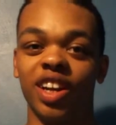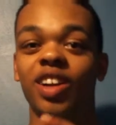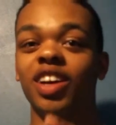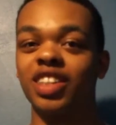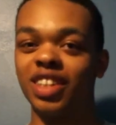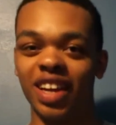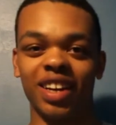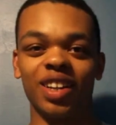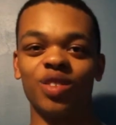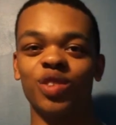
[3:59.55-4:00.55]
and I'll get to that
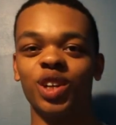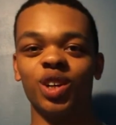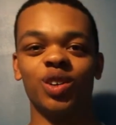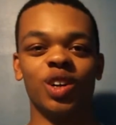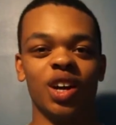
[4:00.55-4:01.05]
in another video.